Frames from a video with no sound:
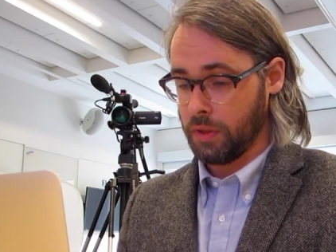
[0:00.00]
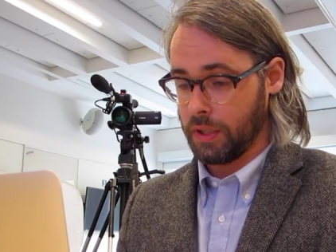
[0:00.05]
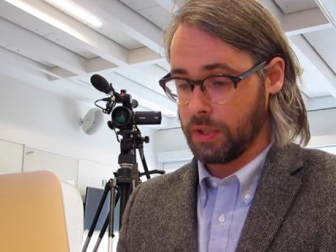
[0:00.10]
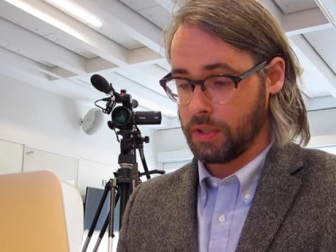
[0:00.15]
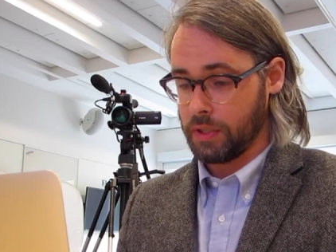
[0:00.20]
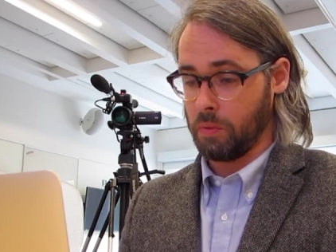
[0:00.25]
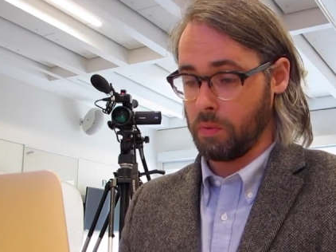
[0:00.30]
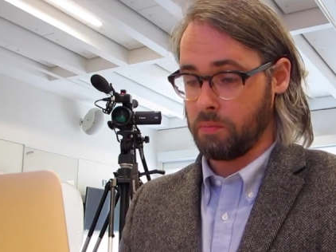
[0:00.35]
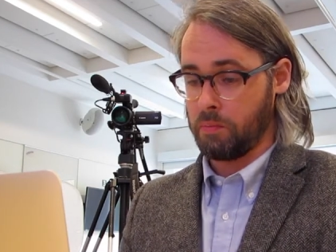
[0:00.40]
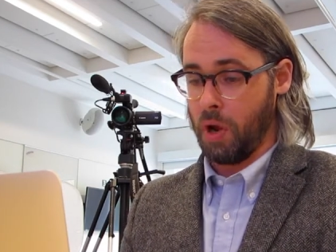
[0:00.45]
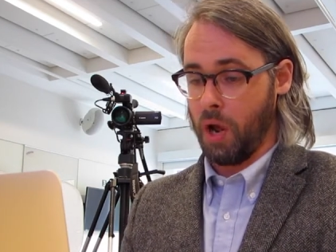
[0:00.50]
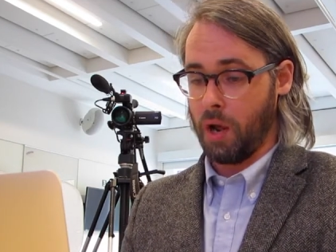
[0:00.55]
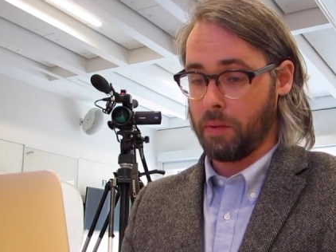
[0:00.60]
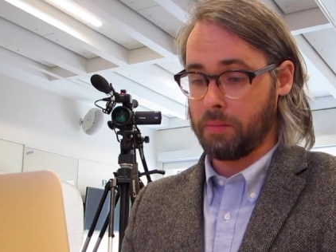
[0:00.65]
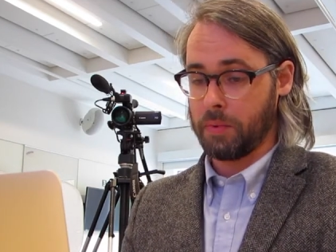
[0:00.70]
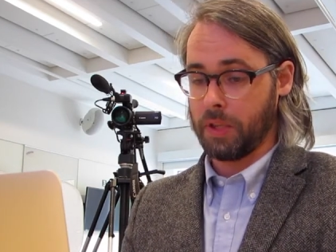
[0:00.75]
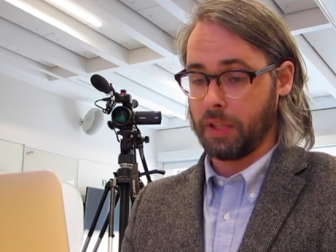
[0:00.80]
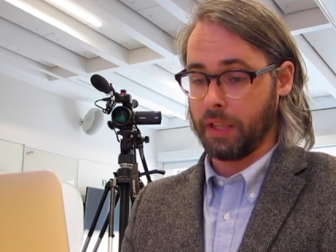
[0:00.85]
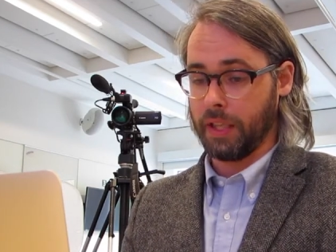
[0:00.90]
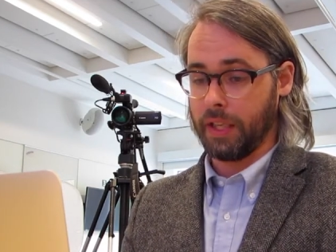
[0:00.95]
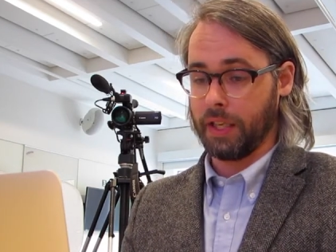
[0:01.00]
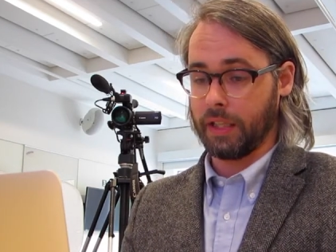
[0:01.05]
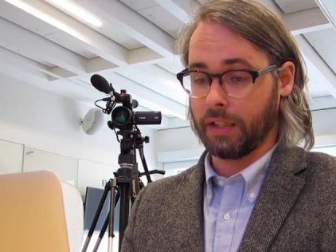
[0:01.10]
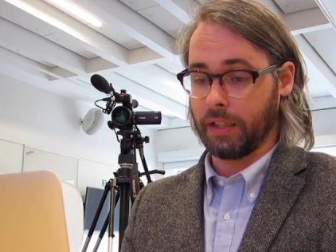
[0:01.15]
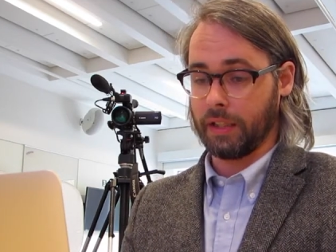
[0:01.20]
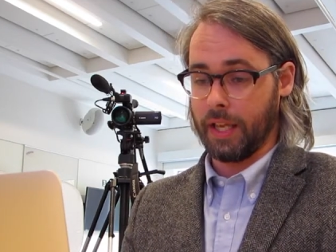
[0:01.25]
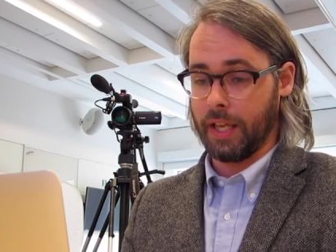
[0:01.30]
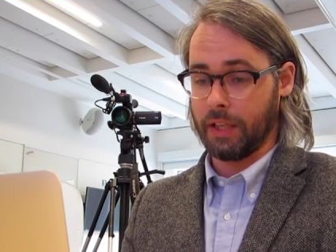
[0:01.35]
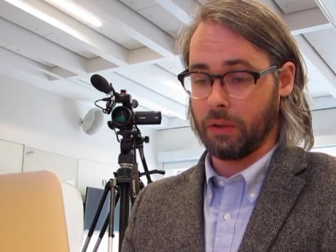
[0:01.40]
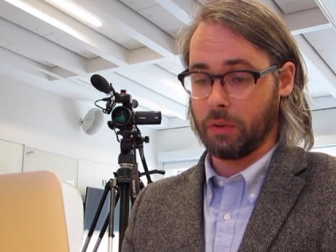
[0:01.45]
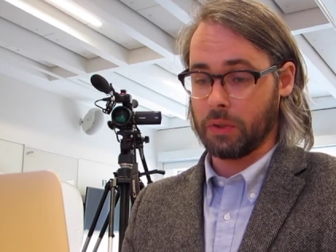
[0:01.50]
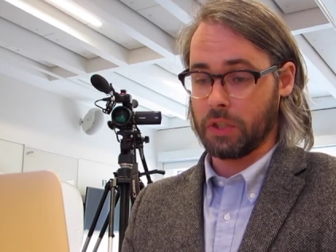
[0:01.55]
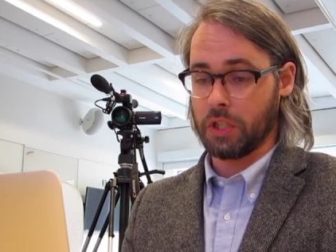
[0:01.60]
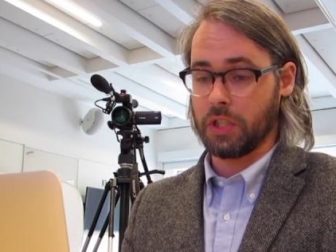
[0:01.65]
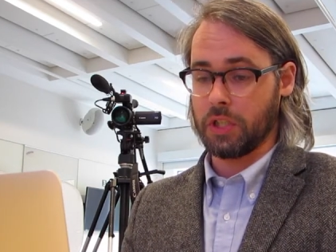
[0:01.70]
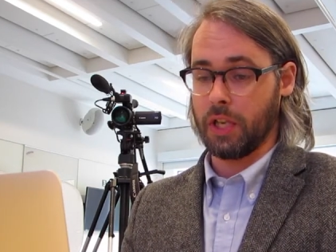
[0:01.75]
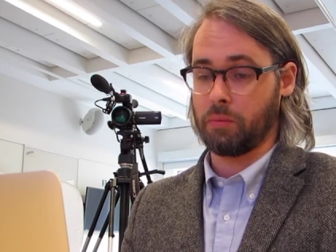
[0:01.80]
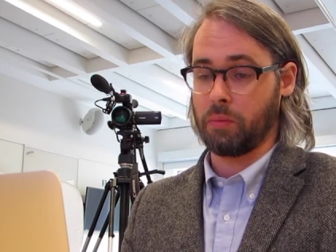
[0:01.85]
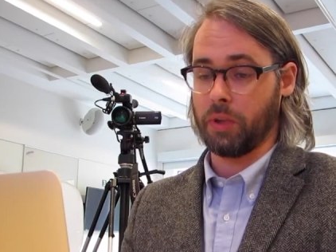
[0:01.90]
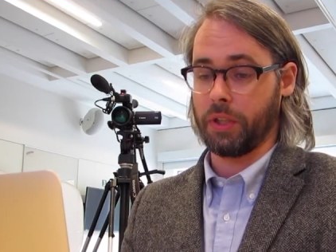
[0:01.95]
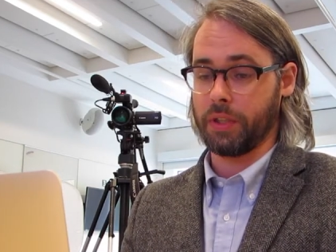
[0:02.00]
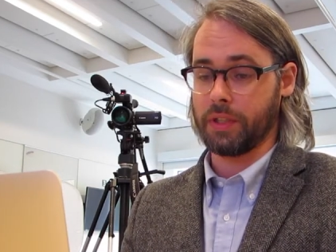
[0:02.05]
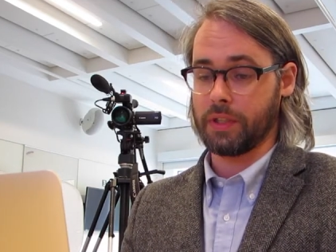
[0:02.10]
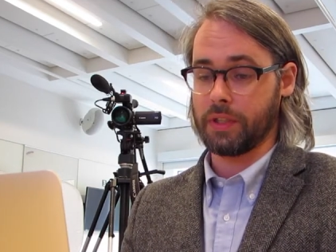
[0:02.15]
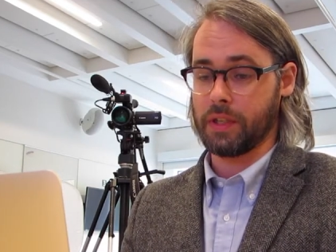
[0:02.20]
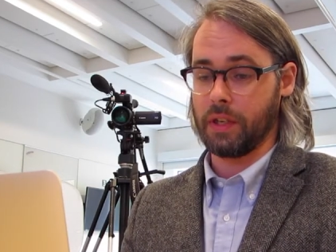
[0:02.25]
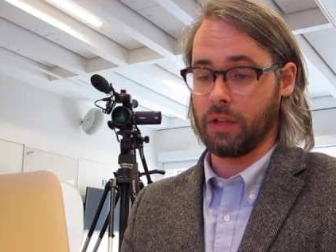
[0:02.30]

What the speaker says: we're populating language templates here.